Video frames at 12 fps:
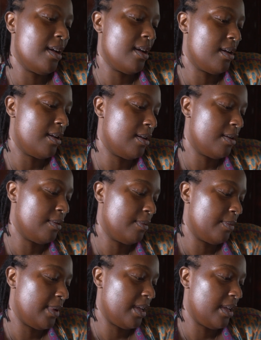
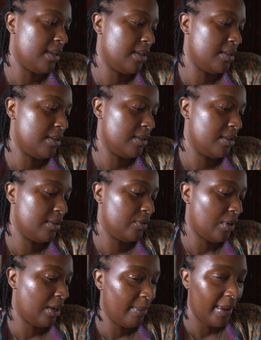Um, and
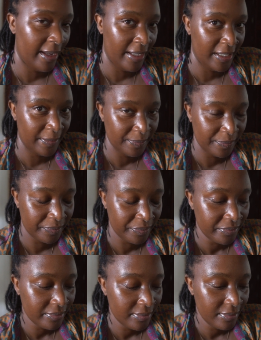drive by,
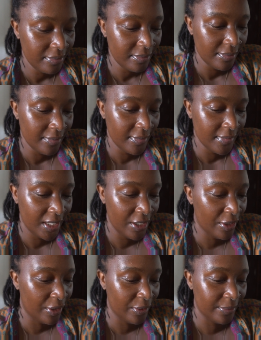
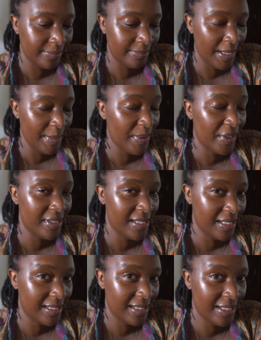you know, maybe 30
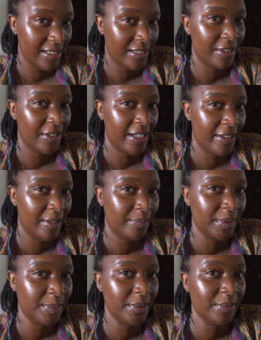seconds later, you hear the
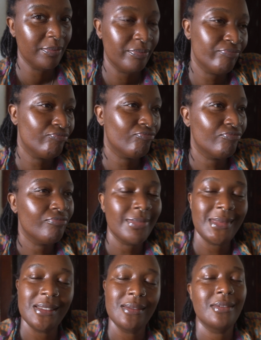boop, boop,
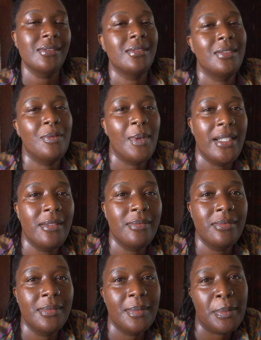the red
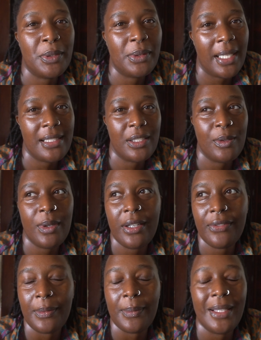and blue lights go
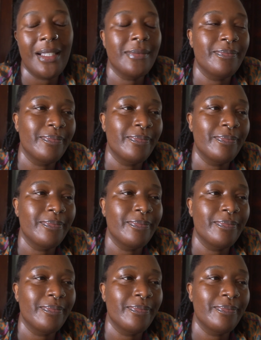off. I'm like,